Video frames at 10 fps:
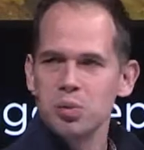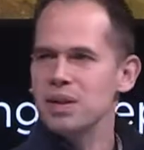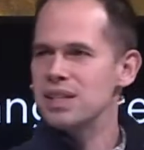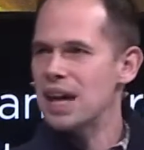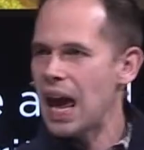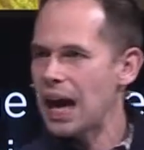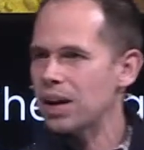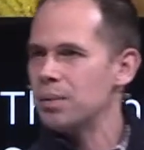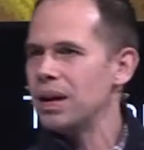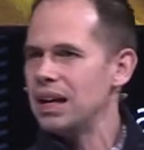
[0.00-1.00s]
humans,
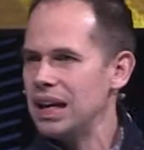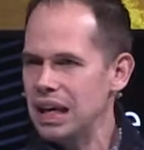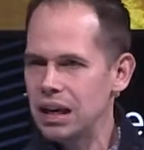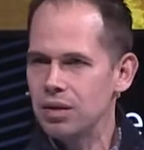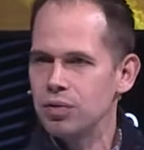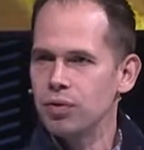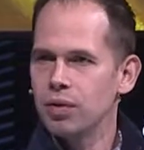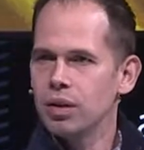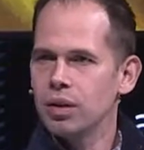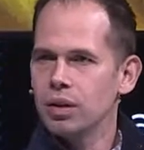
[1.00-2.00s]
Adam and Eve.
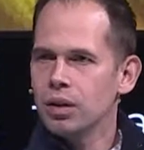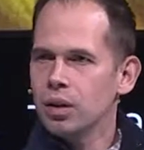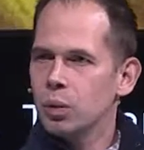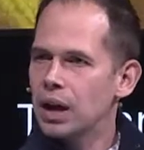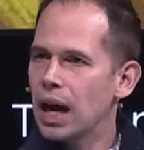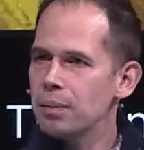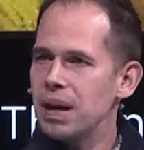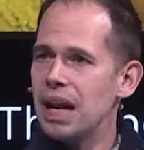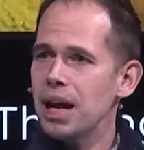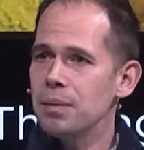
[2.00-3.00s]
When God
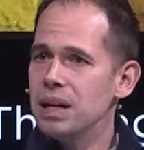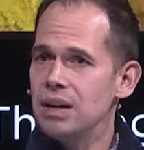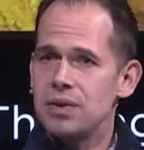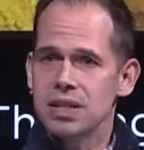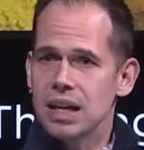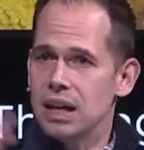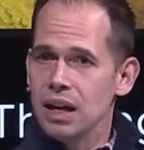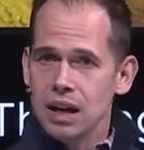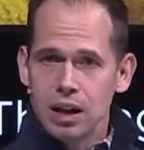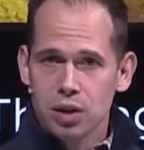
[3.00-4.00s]
made Adam and Eve, He said,
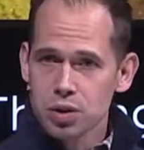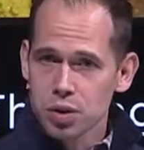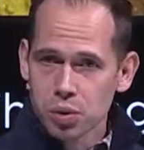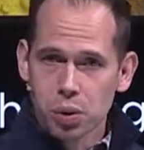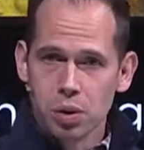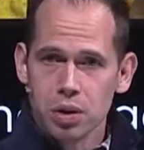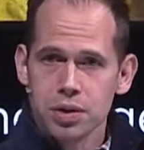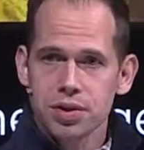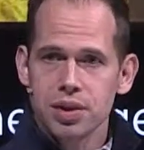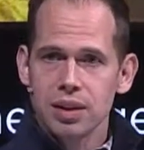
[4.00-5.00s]
Here's the
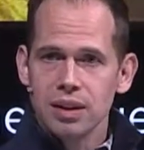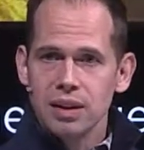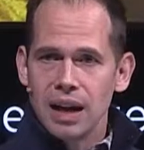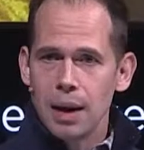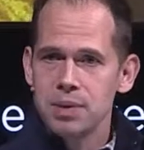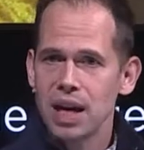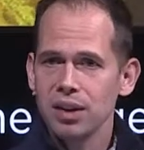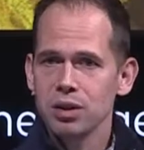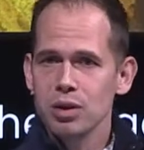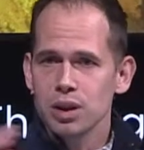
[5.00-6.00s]
rules. I'm
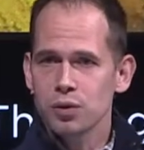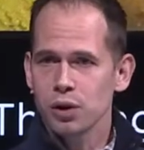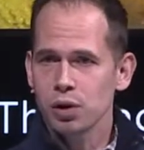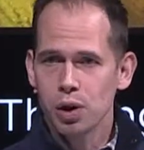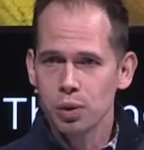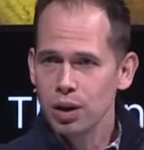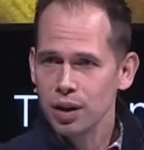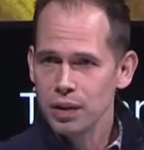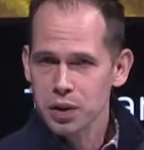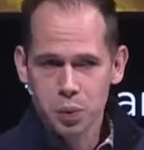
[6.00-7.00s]
telling you this for your own
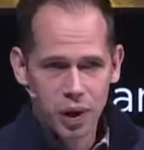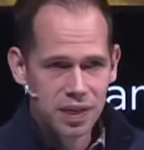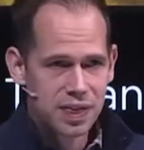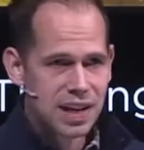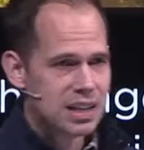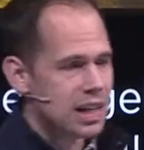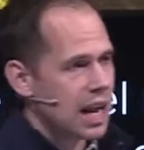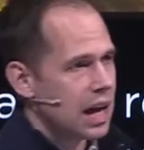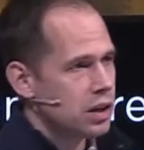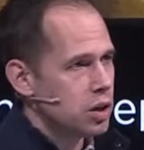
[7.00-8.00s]
good. There's one thing to
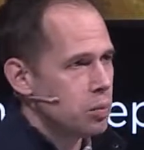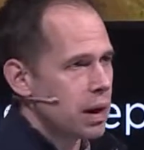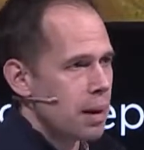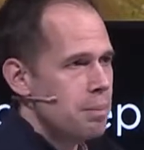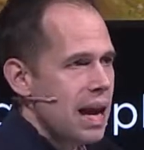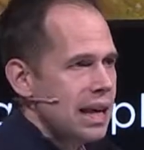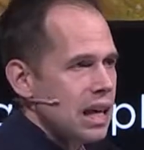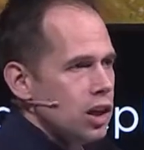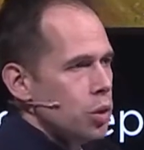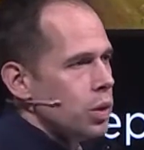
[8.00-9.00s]
not do, but I'm
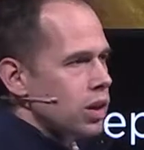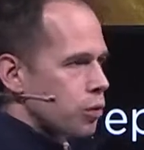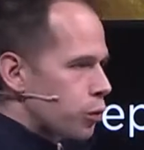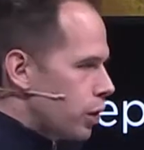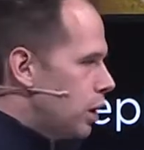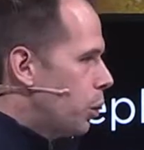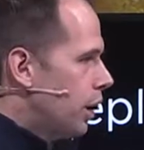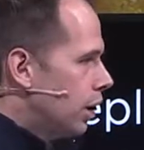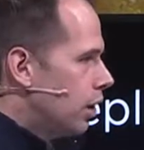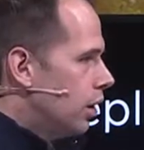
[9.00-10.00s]
making you with a free
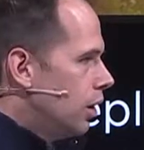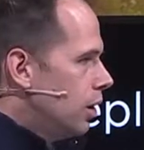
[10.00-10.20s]
will.